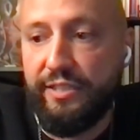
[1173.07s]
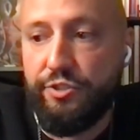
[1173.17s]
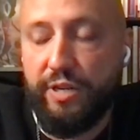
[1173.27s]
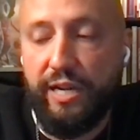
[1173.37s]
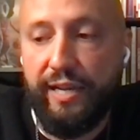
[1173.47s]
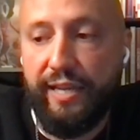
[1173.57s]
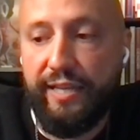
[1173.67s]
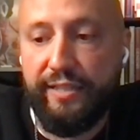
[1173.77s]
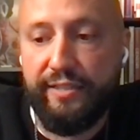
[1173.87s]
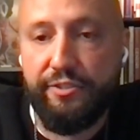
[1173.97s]
try
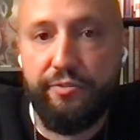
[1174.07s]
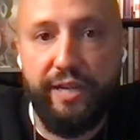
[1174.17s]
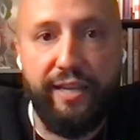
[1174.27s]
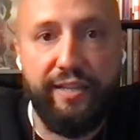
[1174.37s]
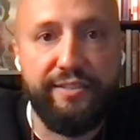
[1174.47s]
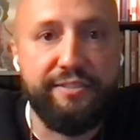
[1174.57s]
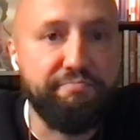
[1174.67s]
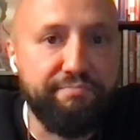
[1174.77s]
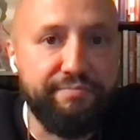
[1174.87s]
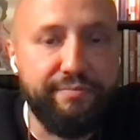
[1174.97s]
and create
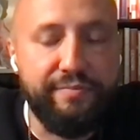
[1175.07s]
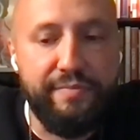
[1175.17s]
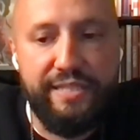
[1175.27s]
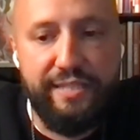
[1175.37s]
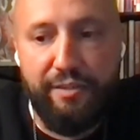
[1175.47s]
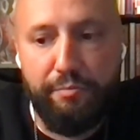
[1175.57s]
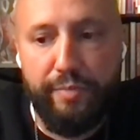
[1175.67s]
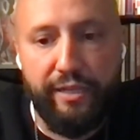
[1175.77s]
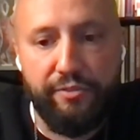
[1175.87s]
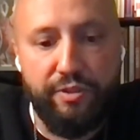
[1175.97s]
set
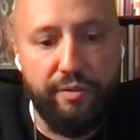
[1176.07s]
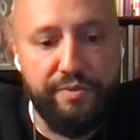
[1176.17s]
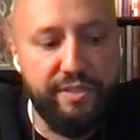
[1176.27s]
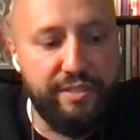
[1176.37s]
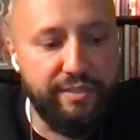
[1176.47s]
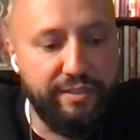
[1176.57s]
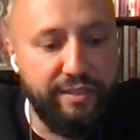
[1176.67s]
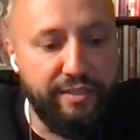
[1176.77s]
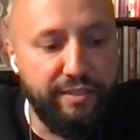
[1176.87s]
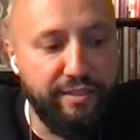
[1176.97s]
backdrops
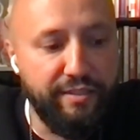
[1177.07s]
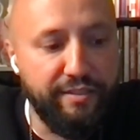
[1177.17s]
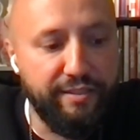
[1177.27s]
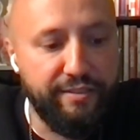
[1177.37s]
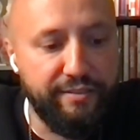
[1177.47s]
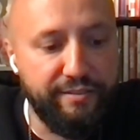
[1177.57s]
in